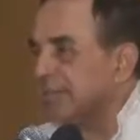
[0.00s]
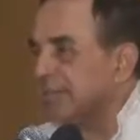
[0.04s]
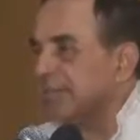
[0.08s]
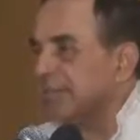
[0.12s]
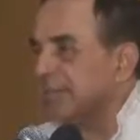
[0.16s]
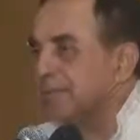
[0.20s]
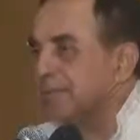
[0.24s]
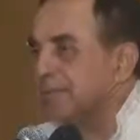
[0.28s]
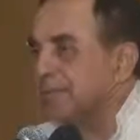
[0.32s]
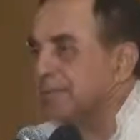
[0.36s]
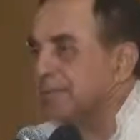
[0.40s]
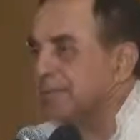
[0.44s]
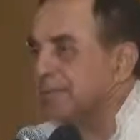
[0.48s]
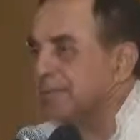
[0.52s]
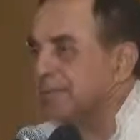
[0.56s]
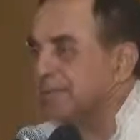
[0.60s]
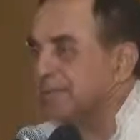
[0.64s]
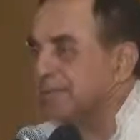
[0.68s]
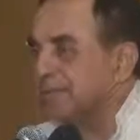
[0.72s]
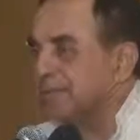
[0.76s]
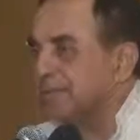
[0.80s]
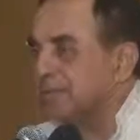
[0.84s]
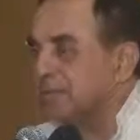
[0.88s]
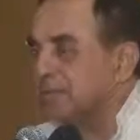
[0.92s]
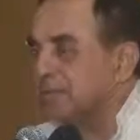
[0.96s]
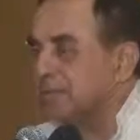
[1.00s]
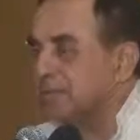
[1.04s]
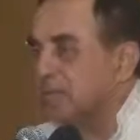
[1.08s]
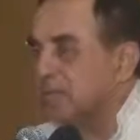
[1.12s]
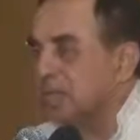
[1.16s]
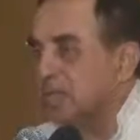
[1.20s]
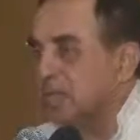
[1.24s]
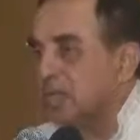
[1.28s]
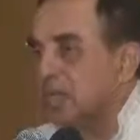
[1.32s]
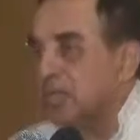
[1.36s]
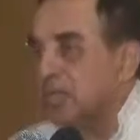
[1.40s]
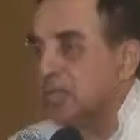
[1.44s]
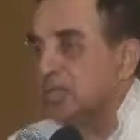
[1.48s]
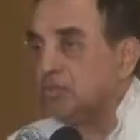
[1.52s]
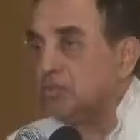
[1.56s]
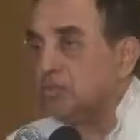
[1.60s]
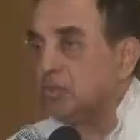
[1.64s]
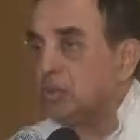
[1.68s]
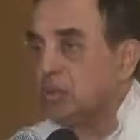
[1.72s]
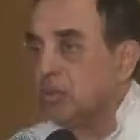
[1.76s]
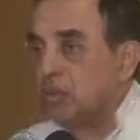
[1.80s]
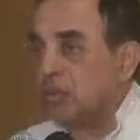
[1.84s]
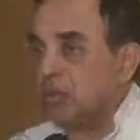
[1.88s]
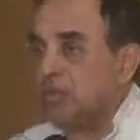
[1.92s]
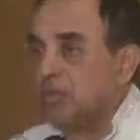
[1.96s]
up.
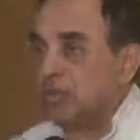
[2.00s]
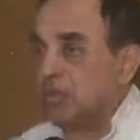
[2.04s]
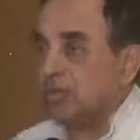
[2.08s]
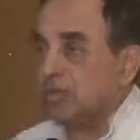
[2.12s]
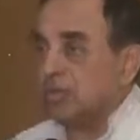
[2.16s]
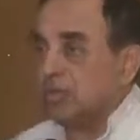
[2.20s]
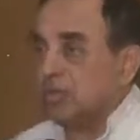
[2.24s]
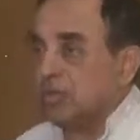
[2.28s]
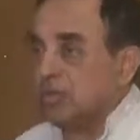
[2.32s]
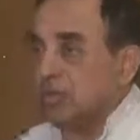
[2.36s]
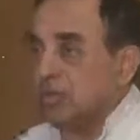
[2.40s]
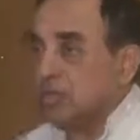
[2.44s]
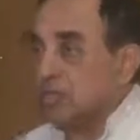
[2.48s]
Nor